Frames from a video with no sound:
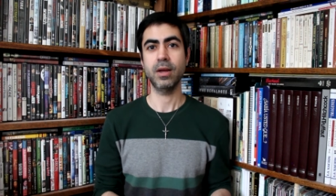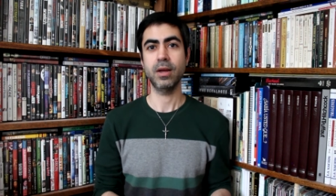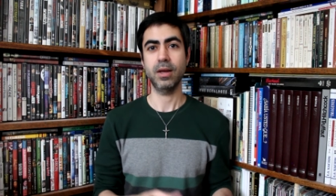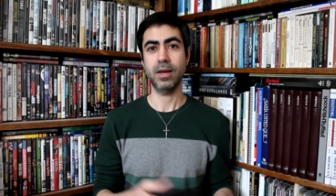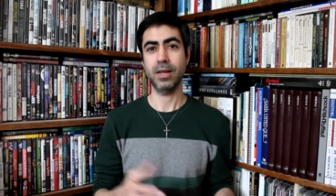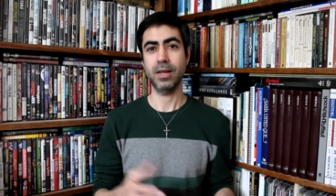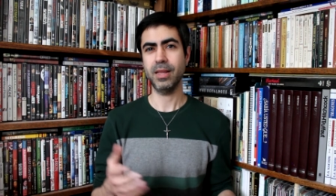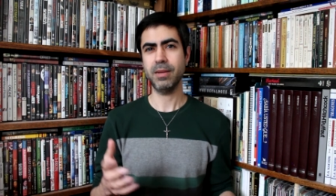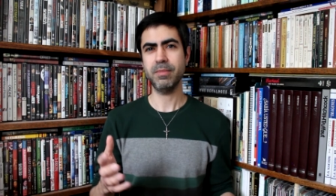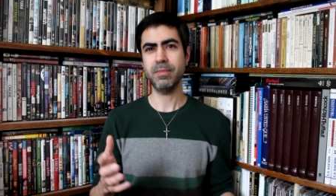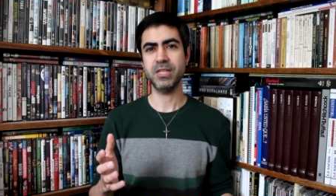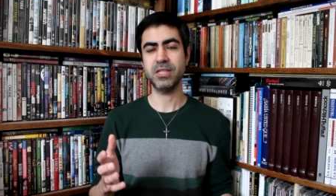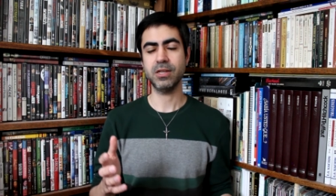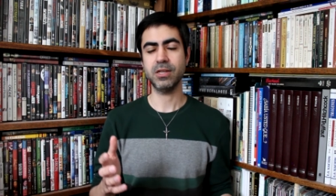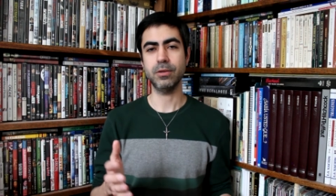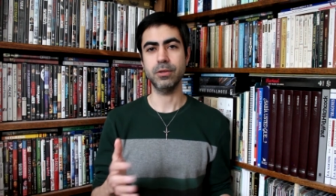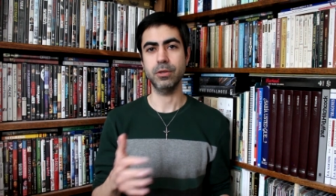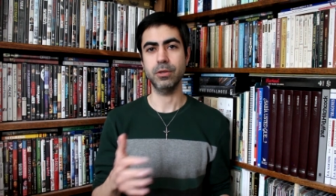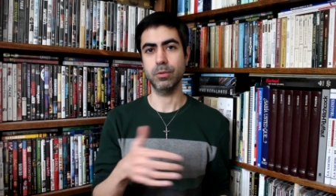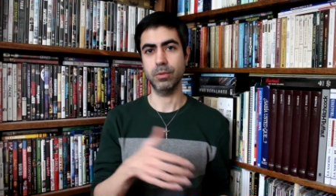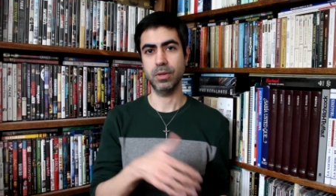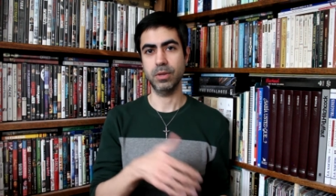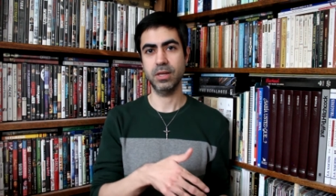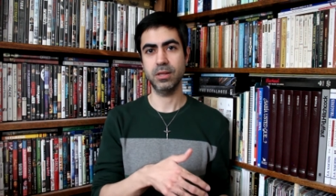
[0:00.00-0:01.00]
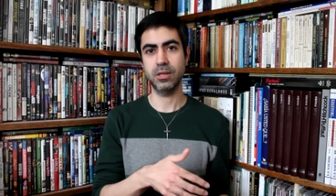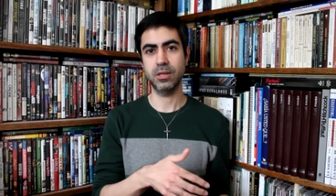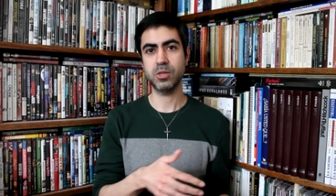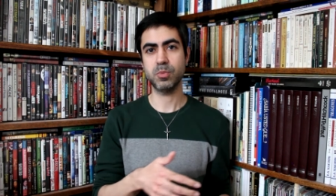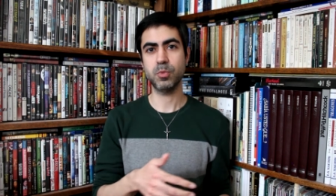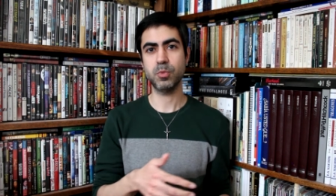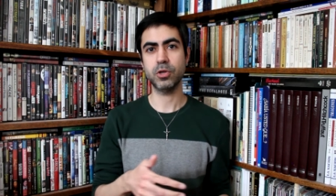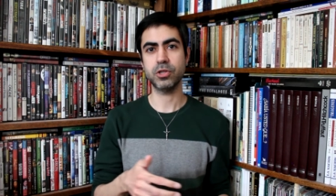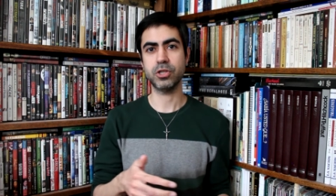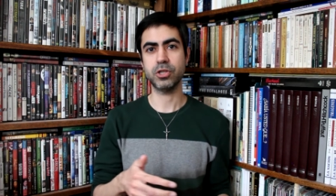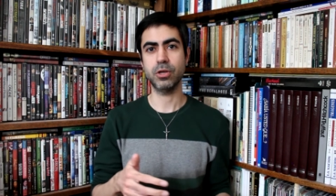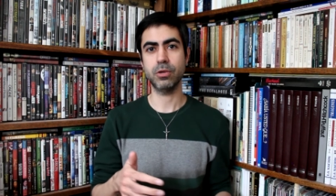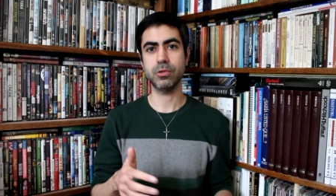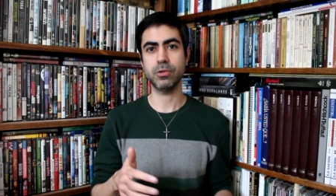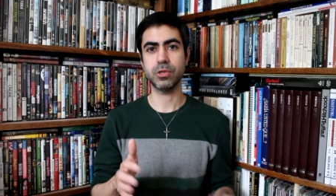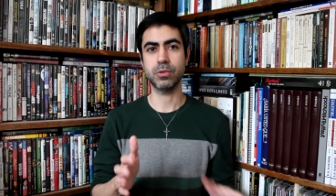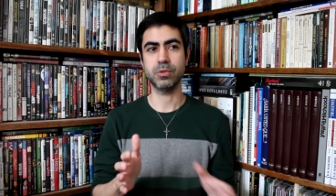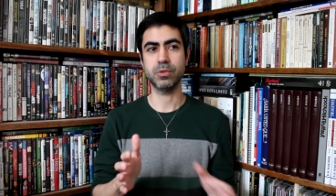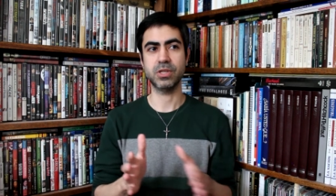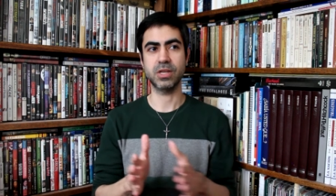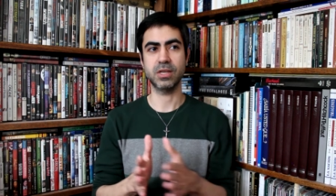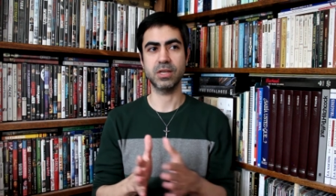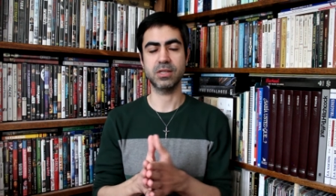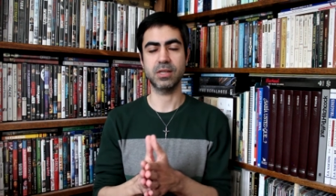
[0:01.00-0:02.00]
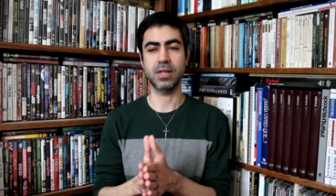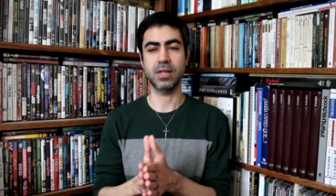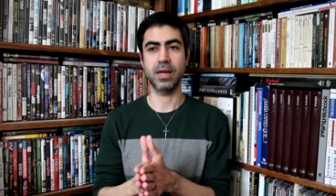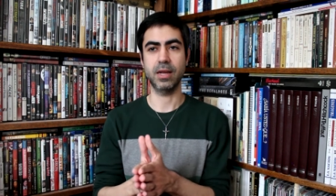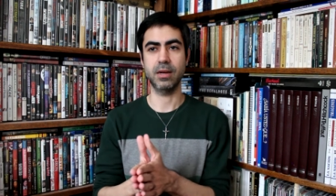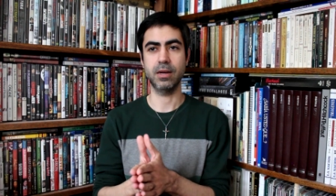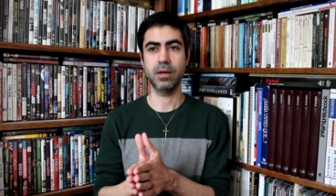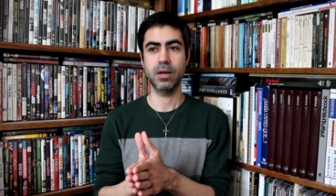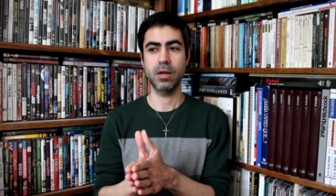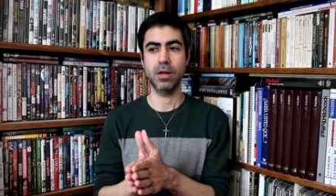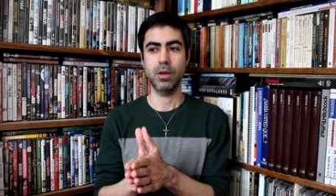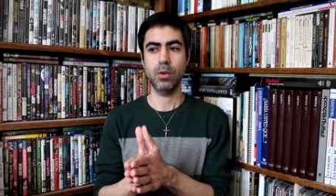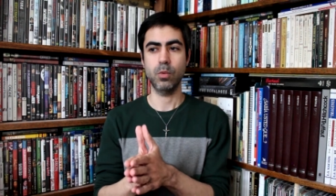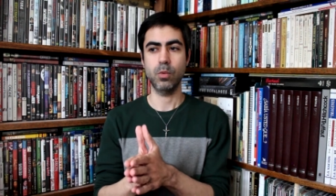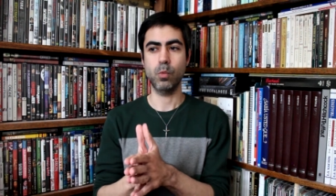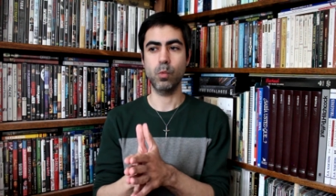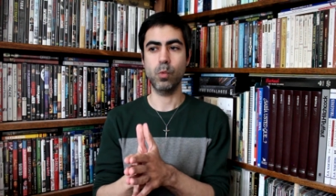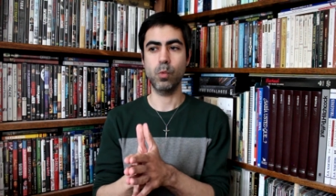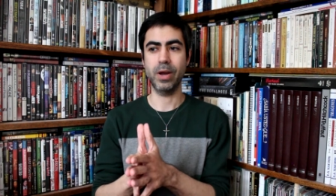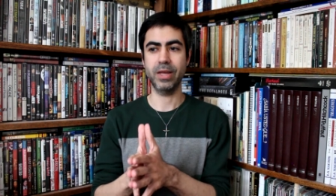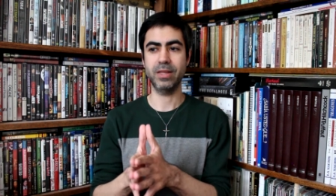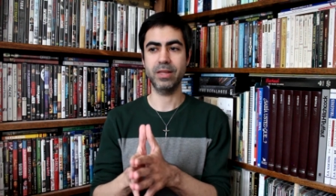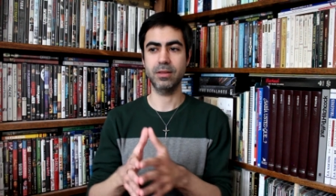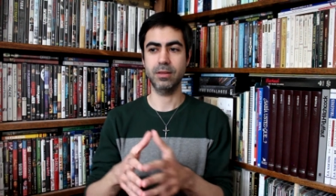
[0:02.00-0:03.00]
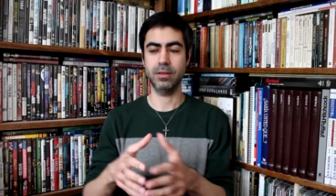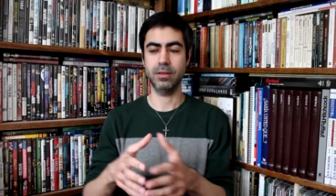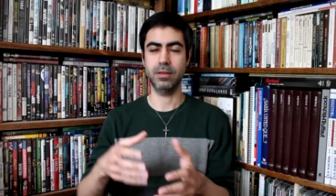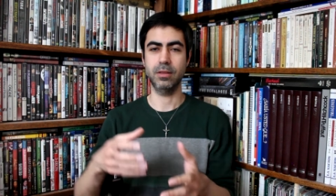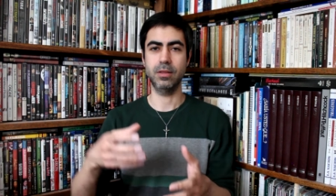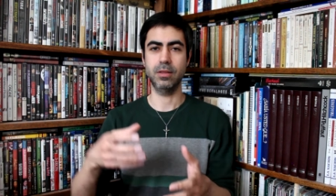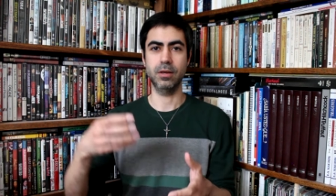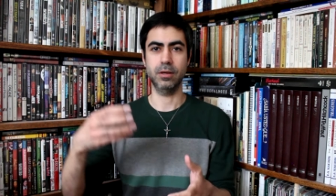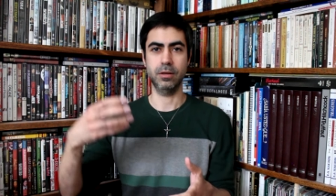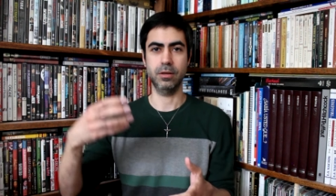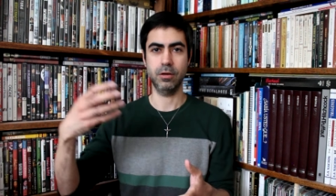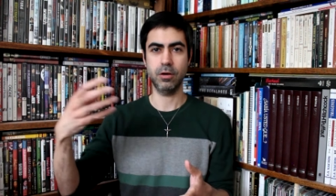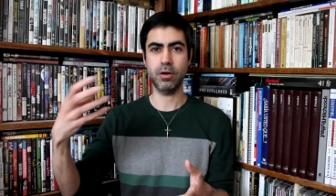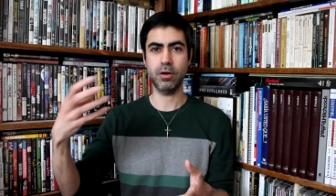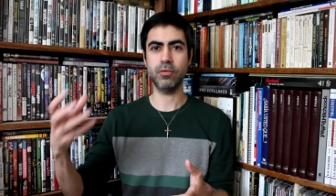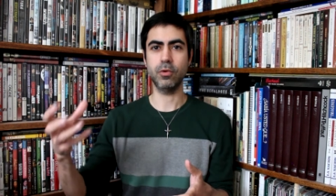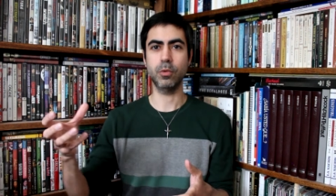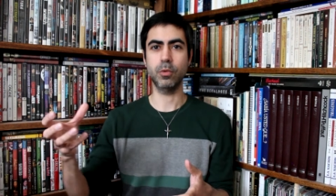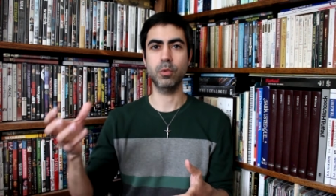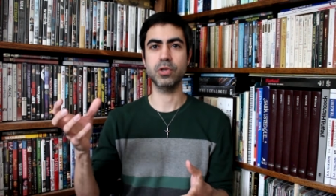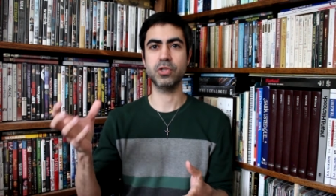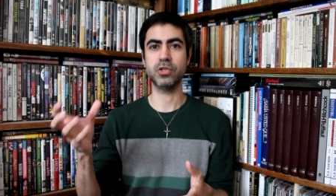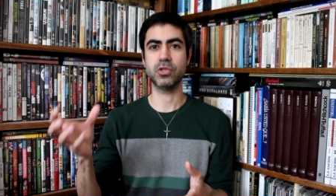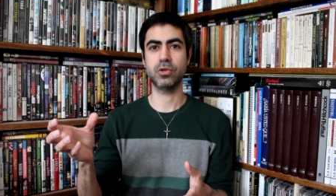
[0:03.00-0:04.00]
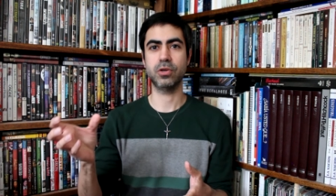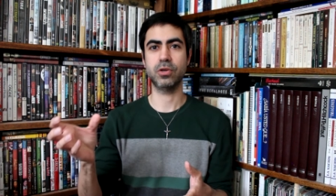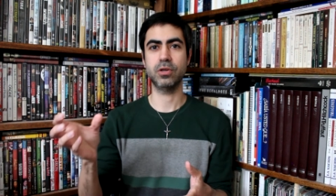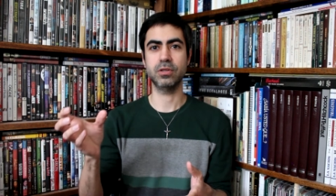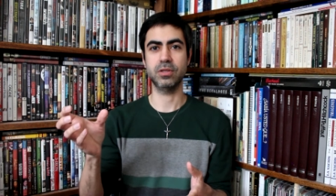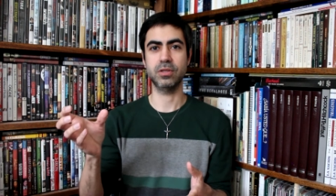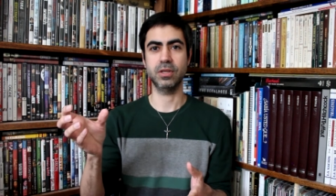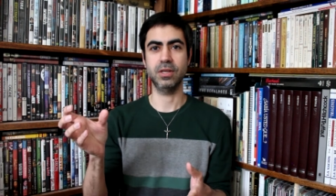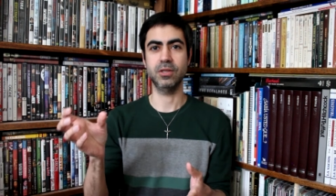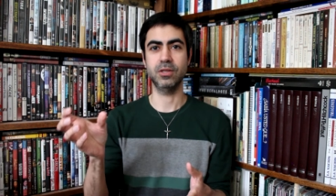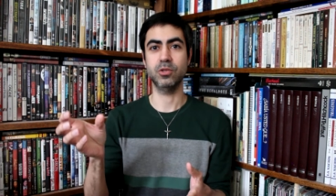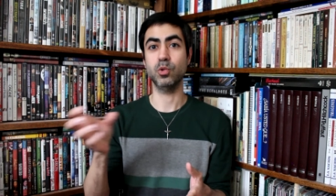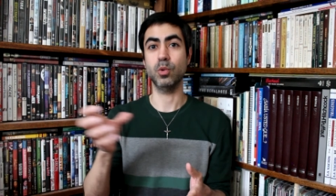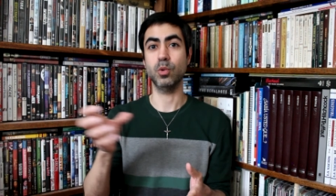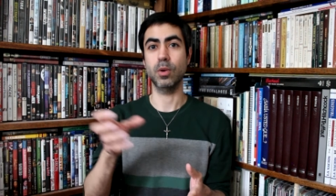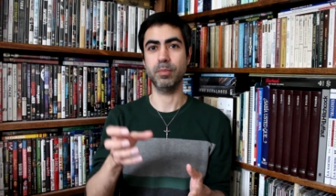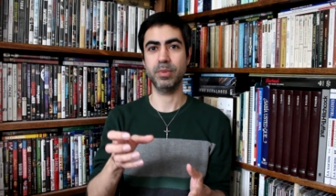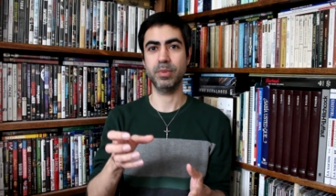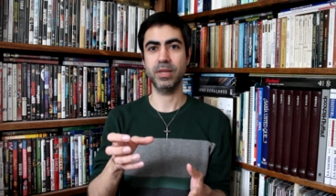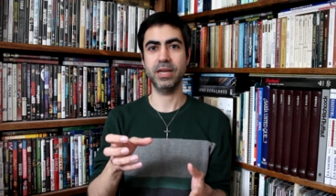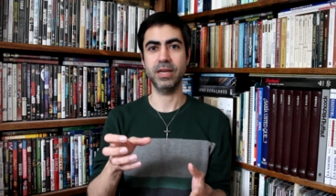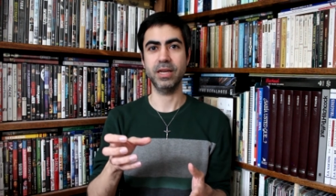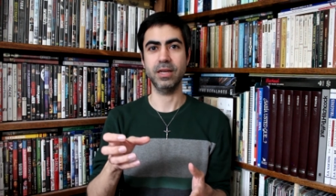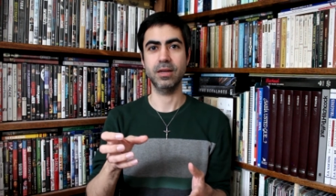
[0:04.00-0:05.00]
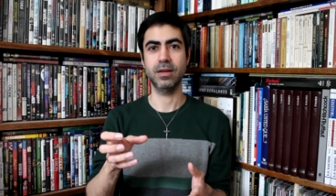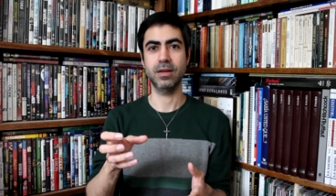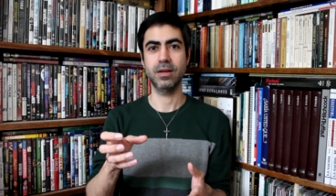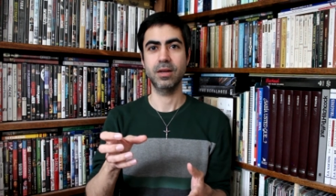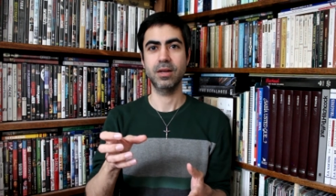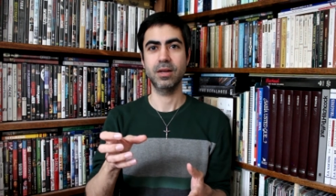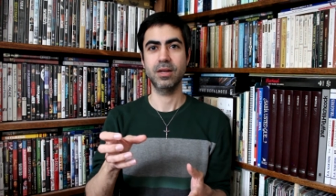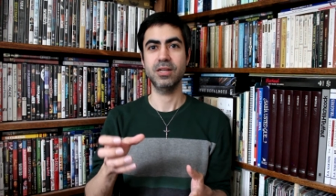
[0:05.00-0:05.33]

And let me tell you, in this book she also says that when the novel was turned into a play,